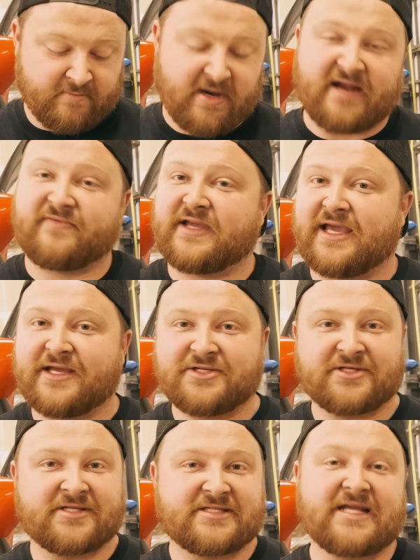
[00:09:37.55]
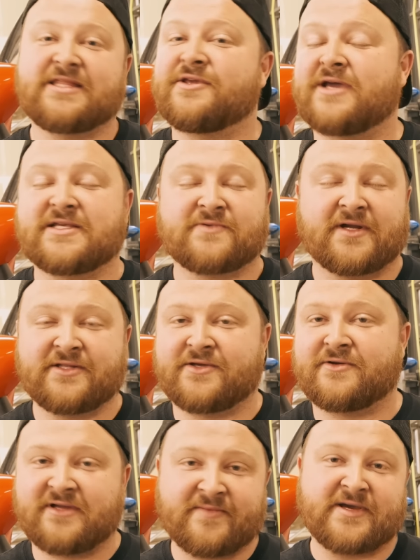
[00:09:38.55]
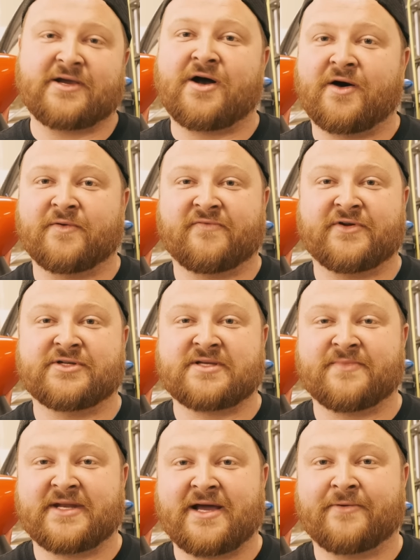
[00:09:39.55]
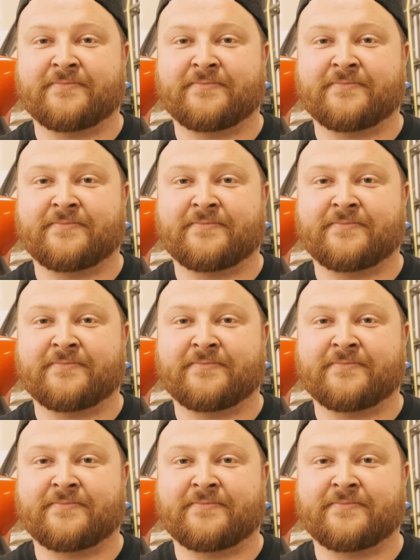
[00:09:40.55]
modifications, anything you guys want to do, give me a call and we'll figure something out.